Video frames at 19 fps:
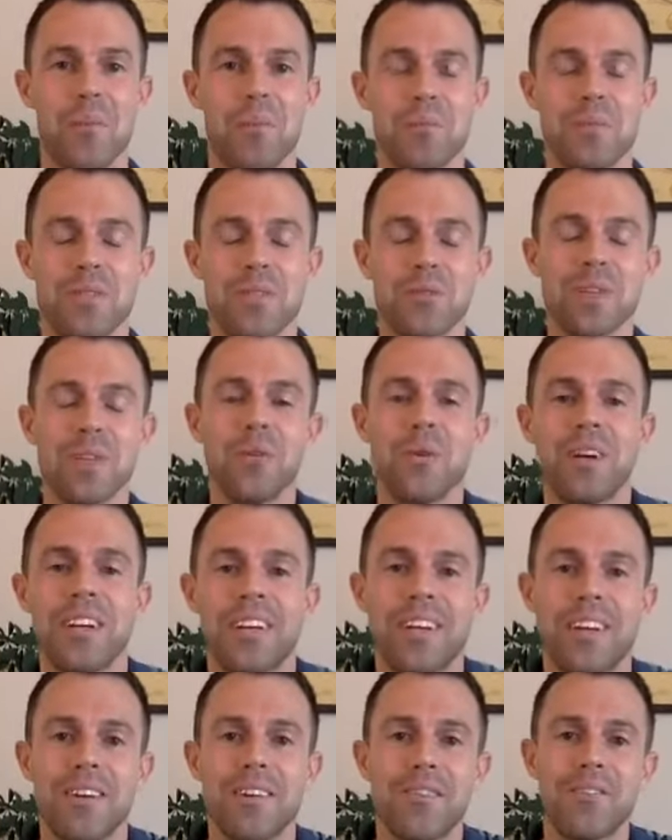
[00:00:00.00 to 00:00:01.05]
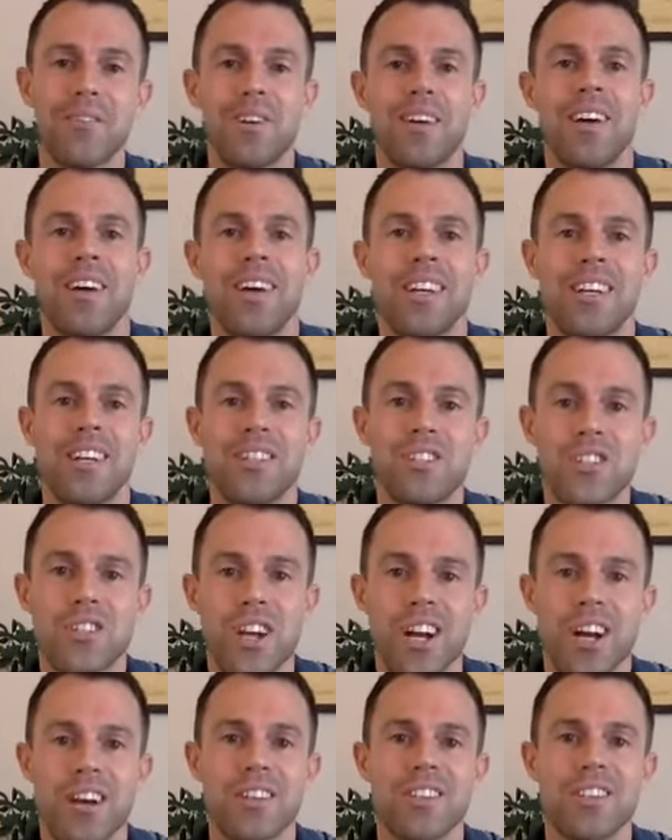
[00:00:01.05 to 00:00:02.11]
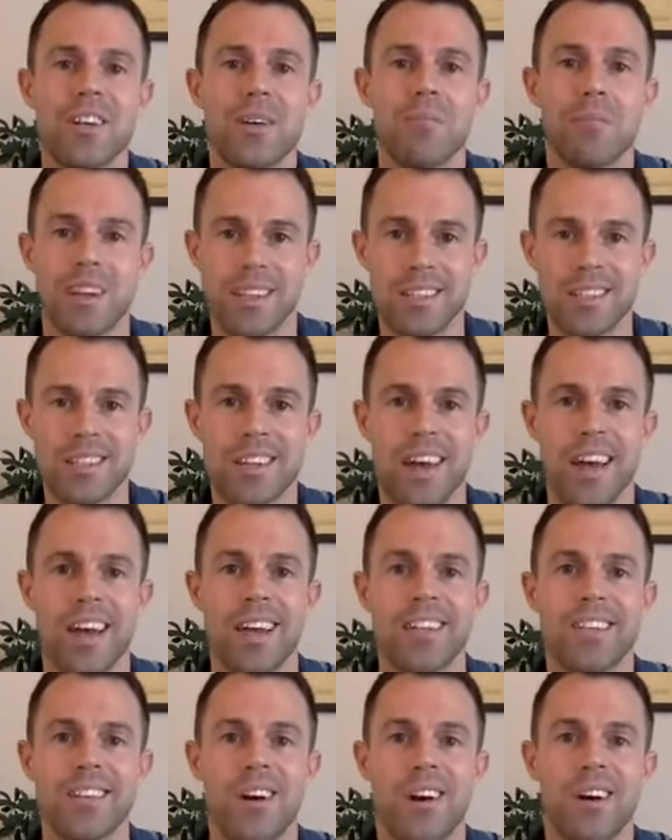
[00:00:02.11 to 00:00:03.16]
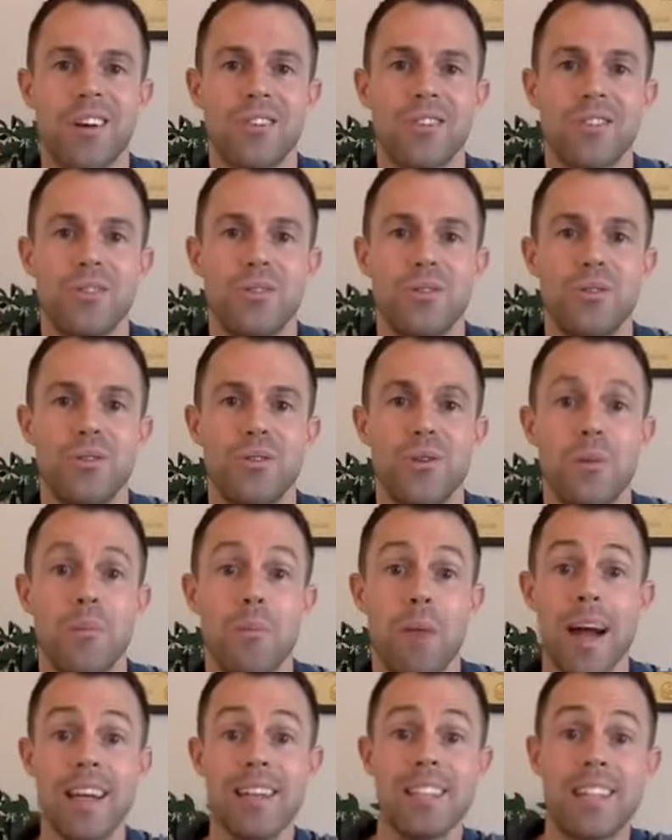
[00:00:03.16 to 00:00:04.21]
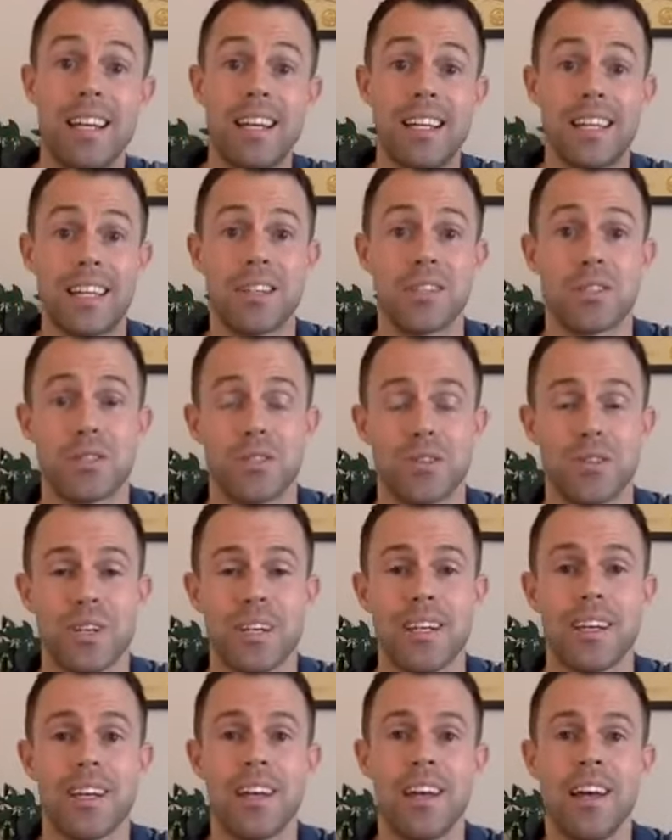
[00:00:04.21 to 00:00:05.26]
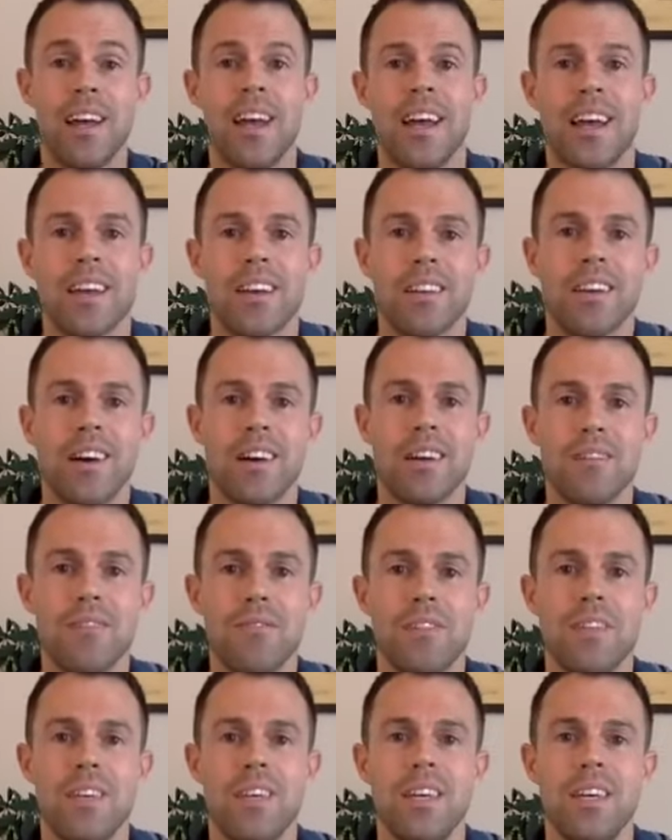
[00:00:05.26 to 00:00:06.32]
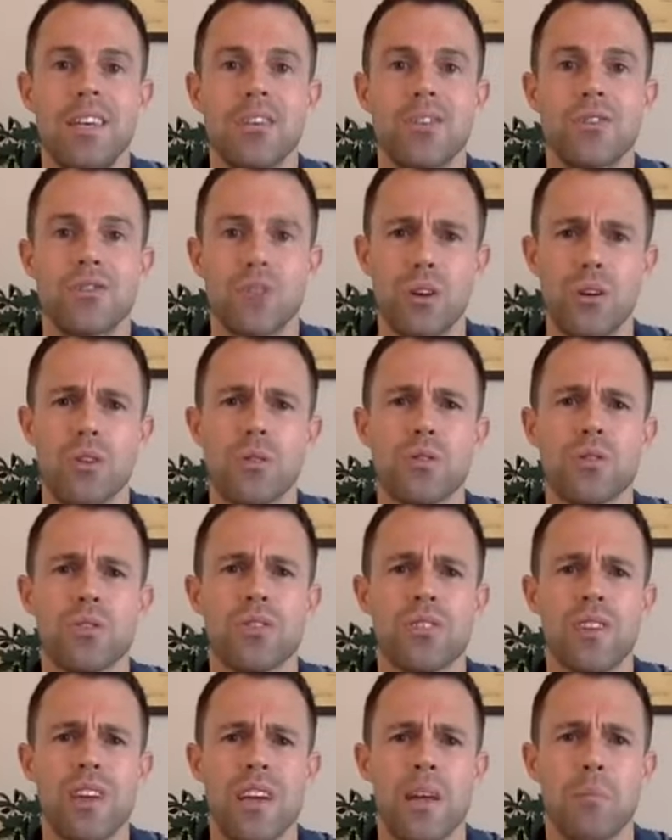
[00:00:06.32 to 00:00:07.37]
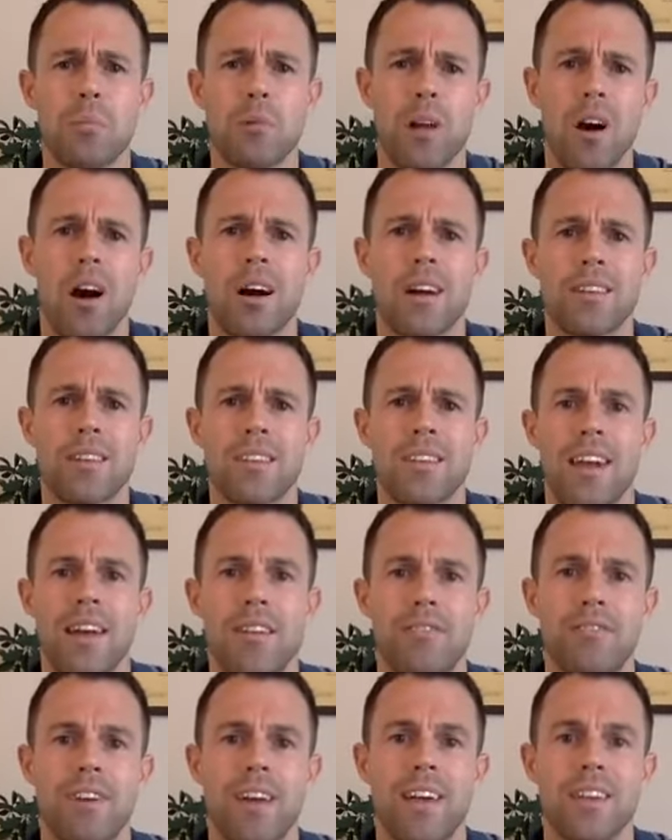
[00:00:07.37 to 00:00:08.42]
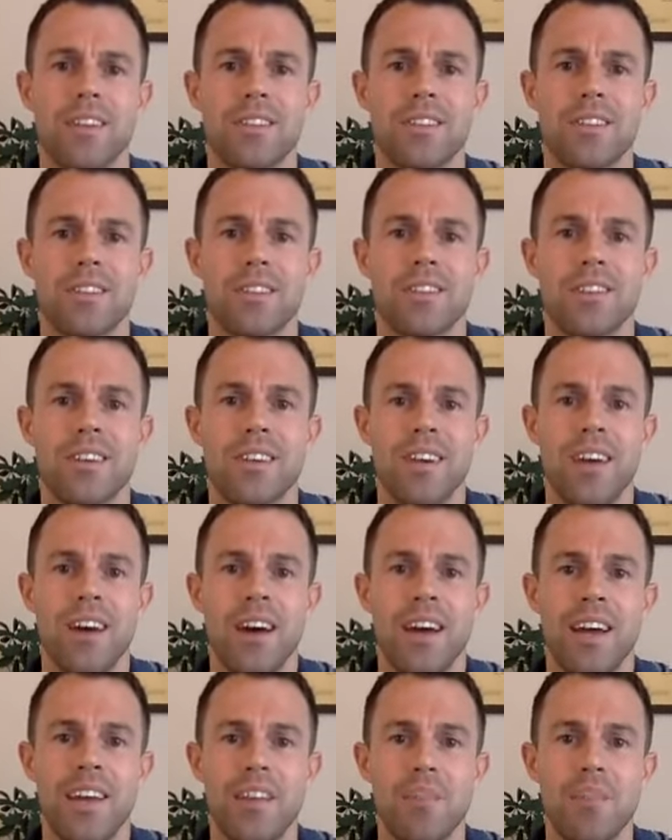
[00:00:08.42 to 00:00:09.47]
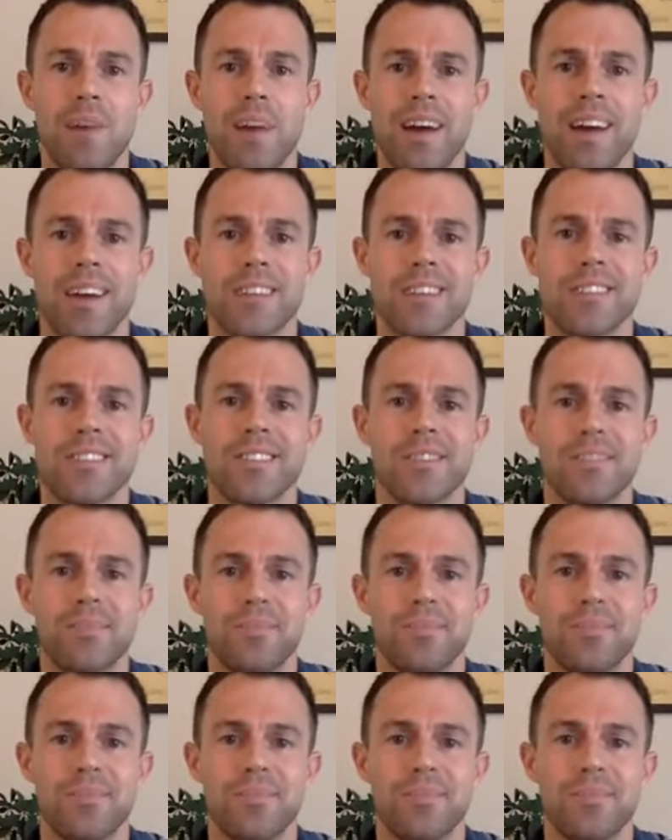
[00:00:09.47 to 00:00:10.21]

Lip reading: Just really want to give and share some insight onto my dating history and a lot of the struggles and blocks that I faced in the past.